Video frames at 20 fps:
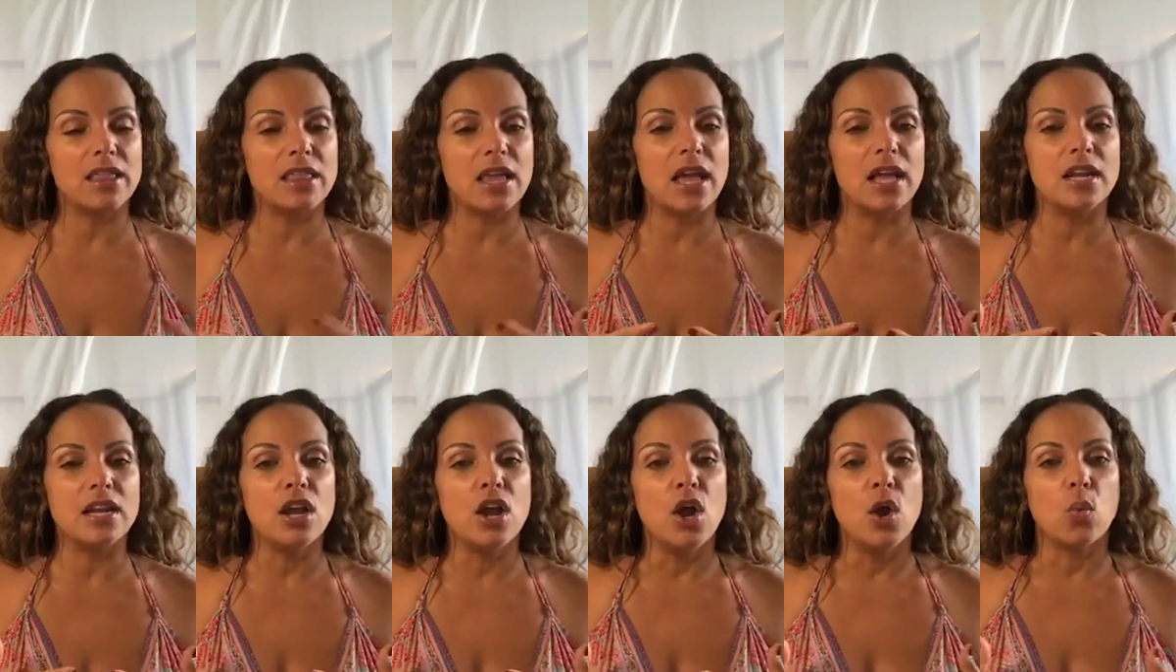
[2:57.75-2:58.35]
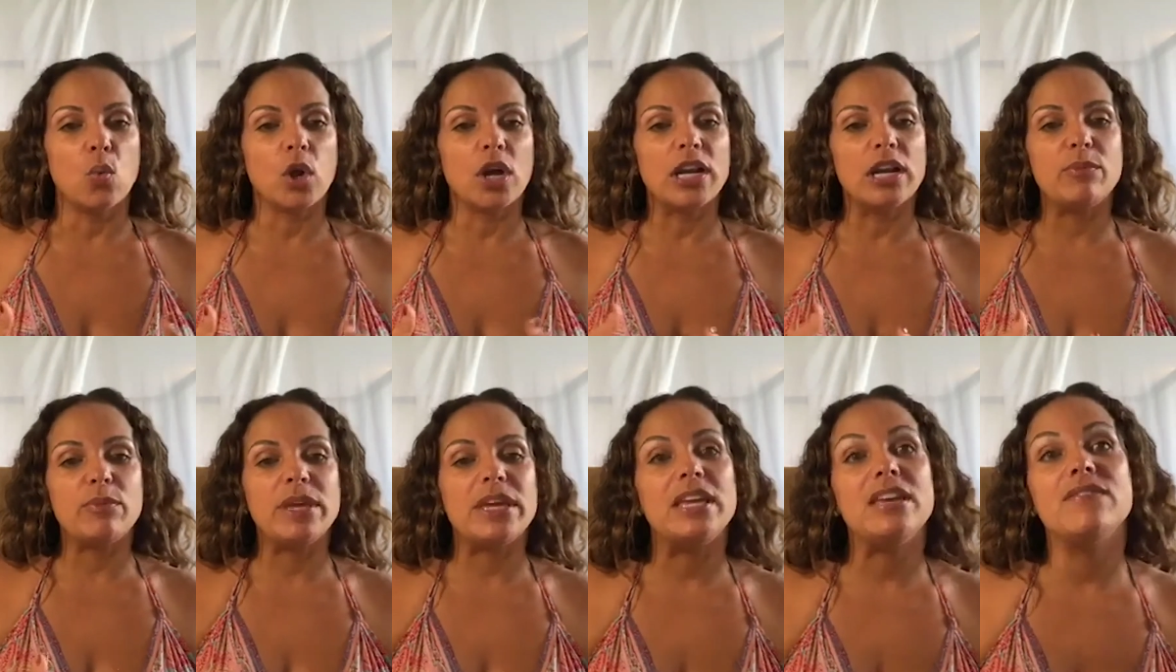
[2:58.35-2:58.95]
And then we're
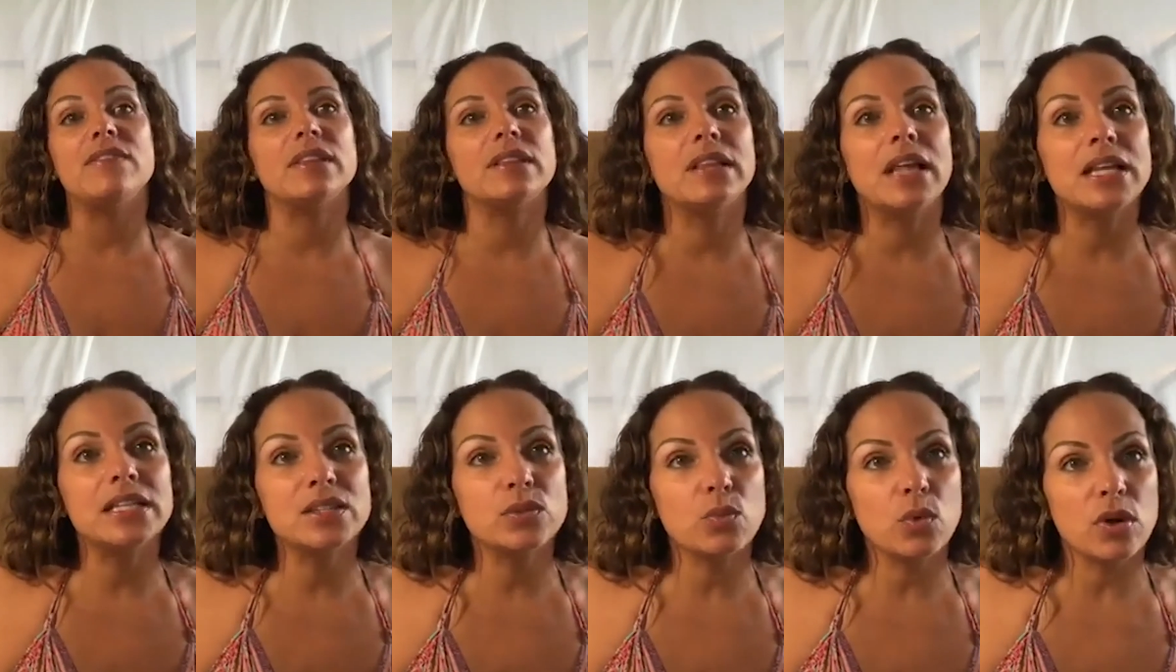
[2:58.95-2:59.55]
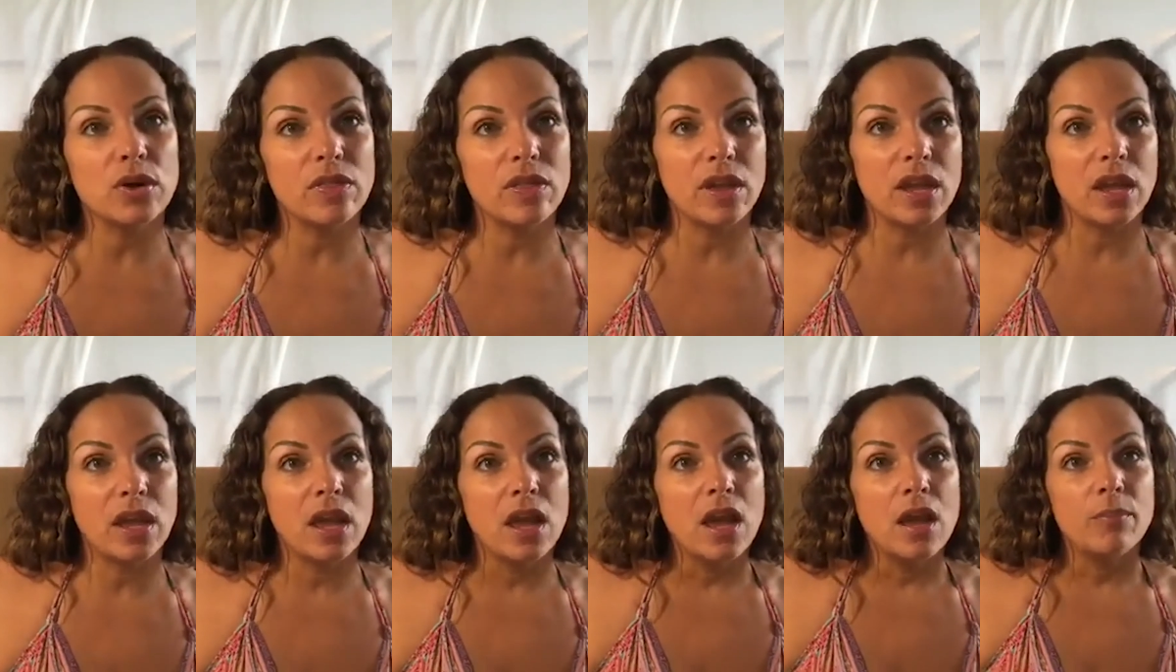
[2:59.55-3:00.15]
gonna be even less
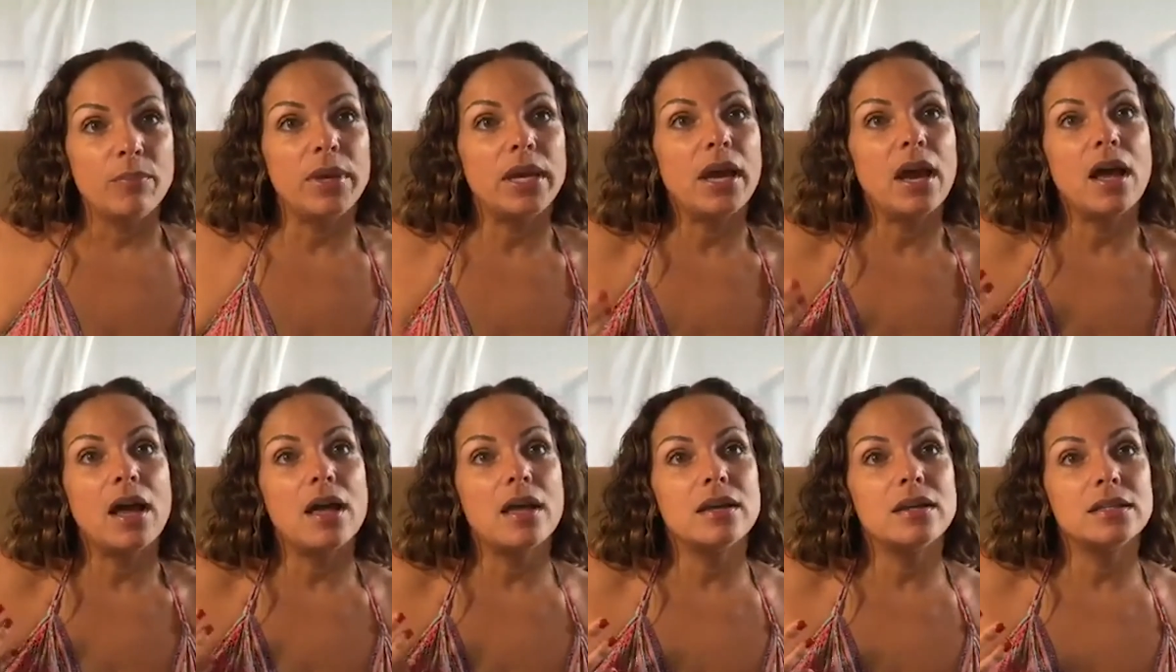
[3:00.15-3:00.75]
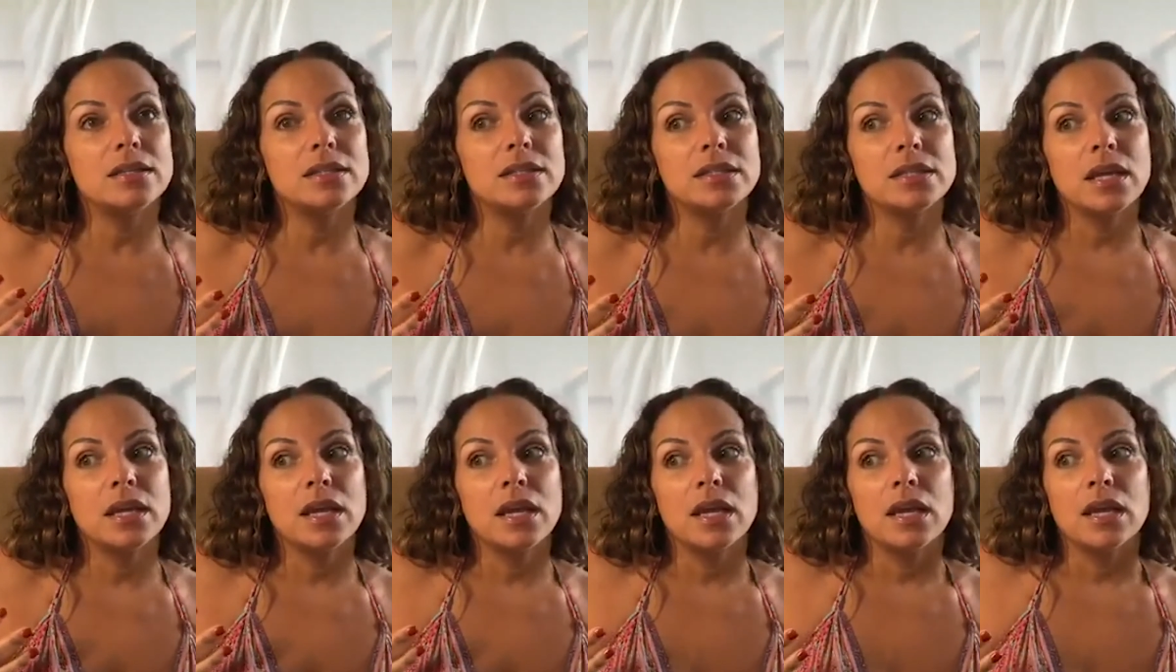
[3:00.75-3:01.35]
worthy because